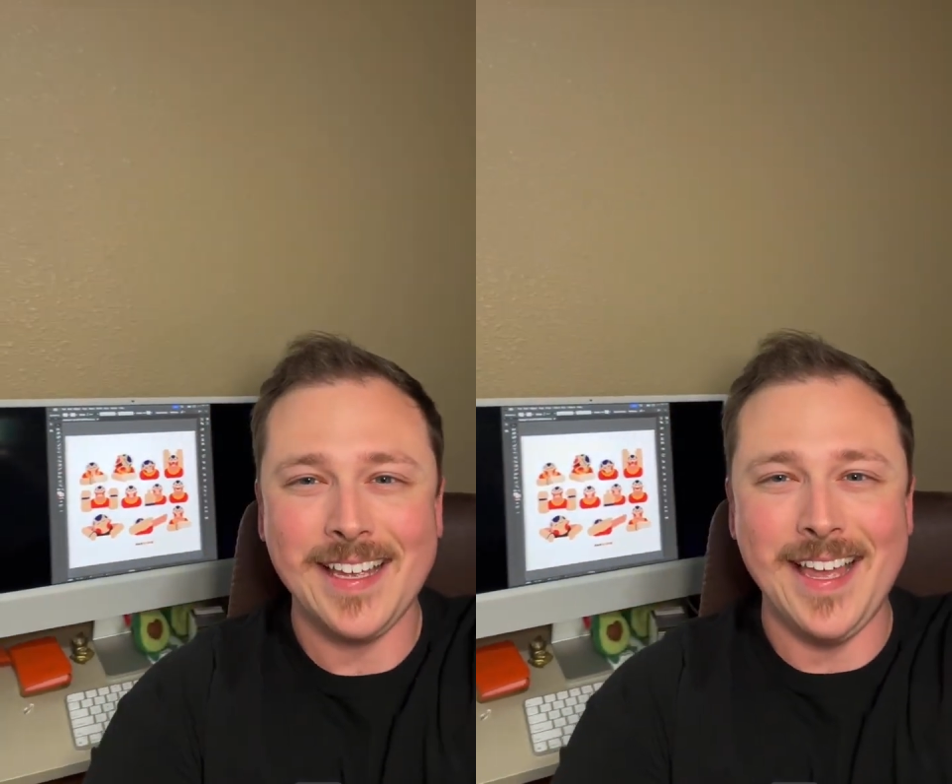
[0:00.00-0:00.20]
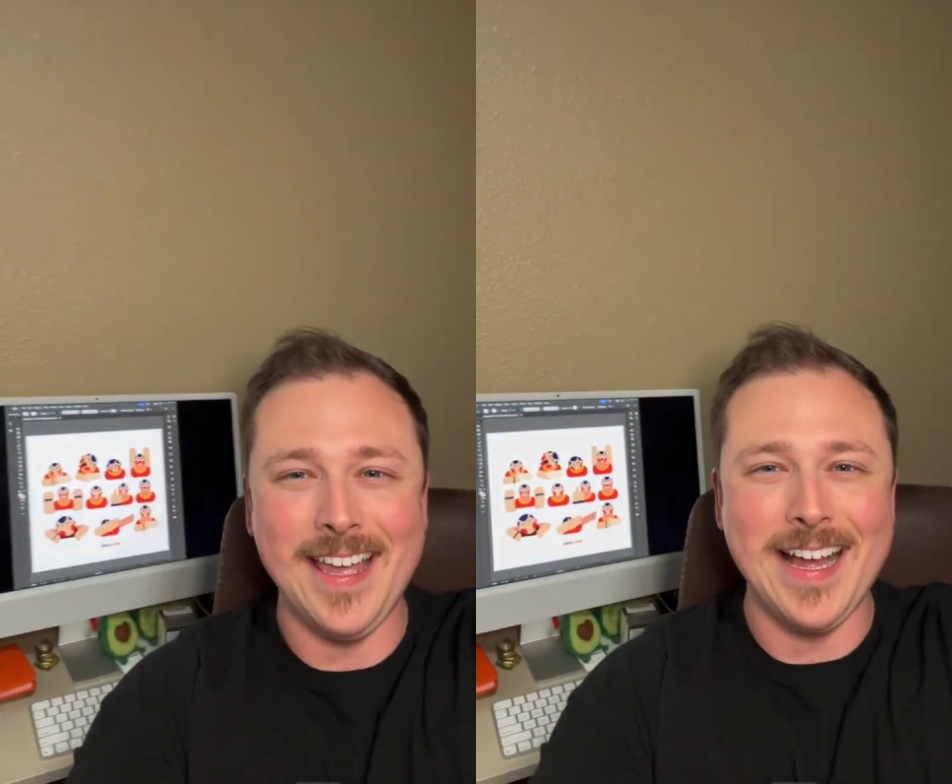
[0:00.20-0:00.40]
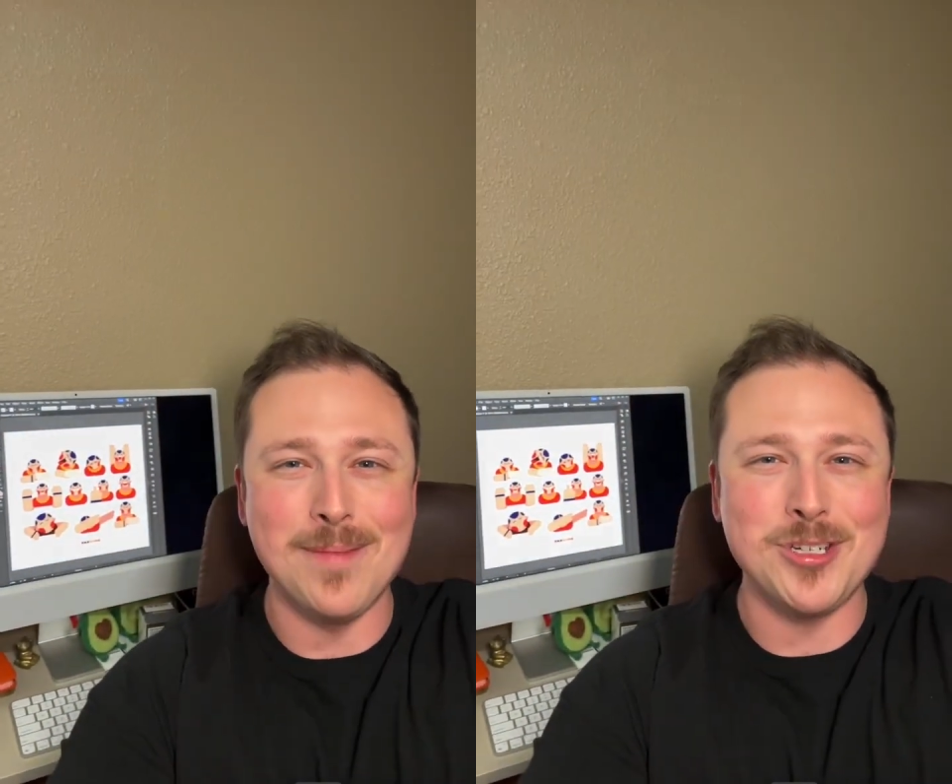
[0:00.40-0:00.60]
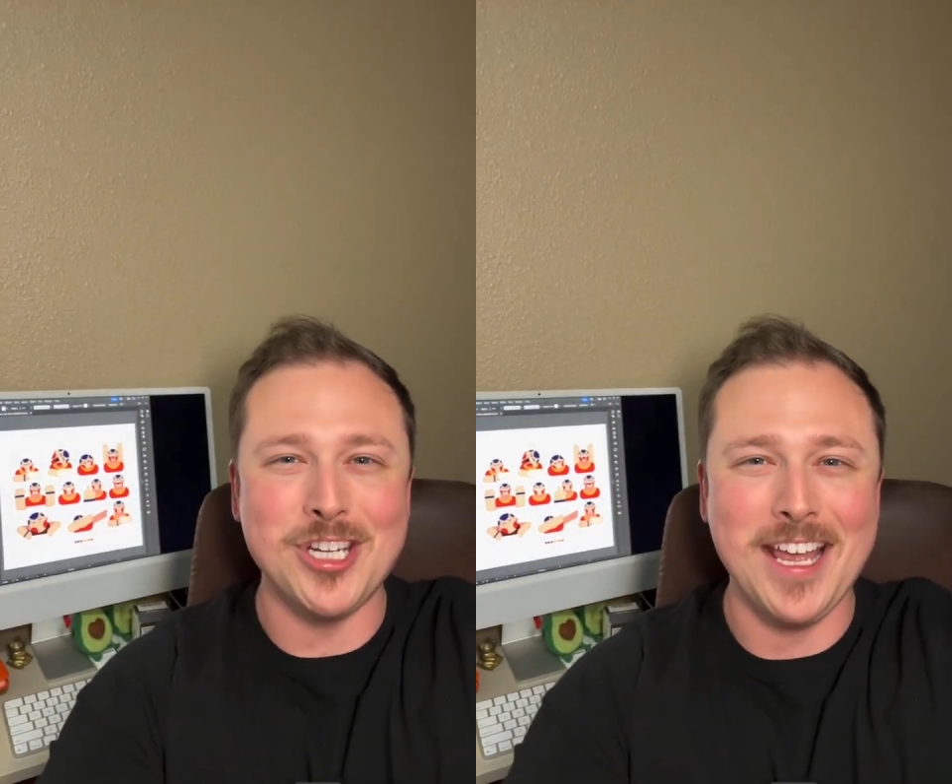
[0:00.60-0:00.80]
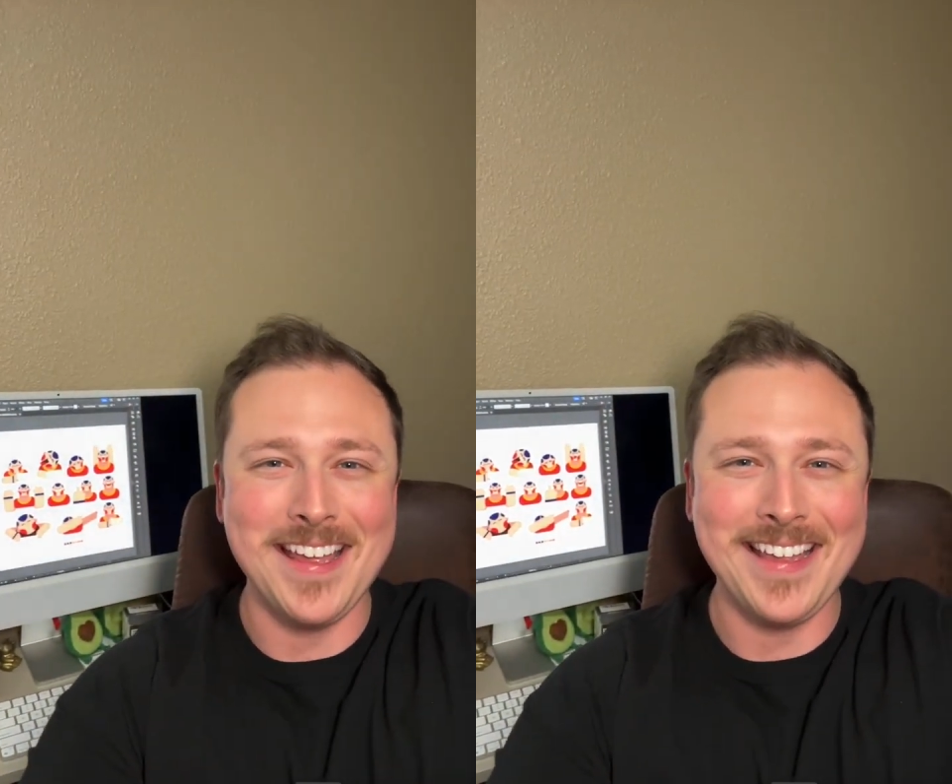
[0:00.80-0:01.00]
Hey, I'm
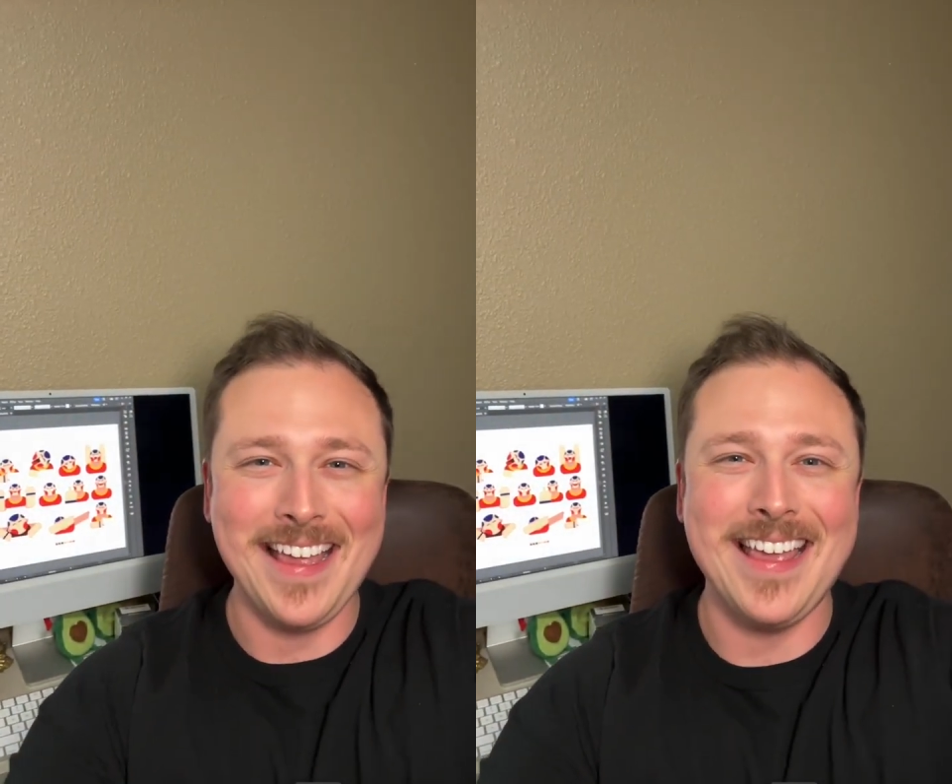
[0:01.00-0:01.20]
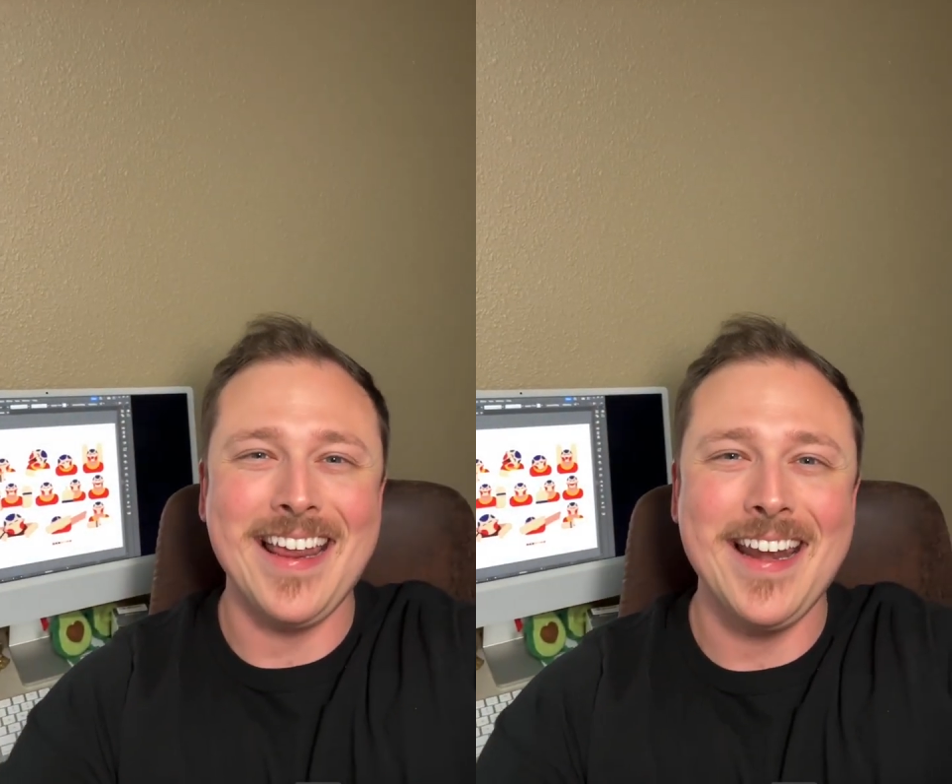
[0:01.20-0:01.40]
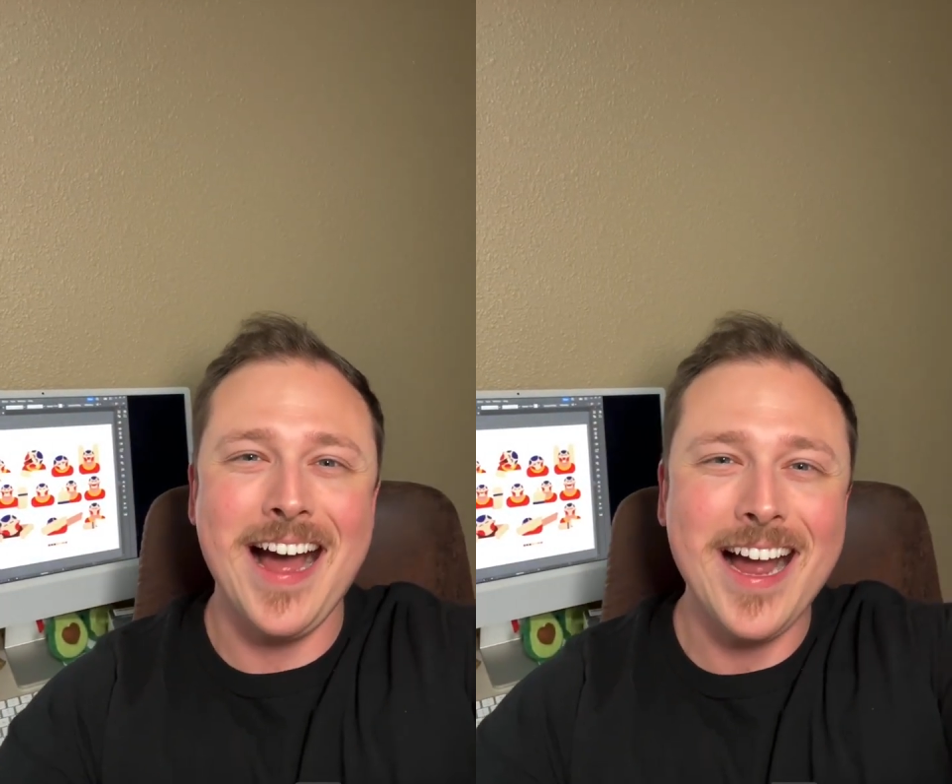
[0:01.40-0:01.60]
Jake, and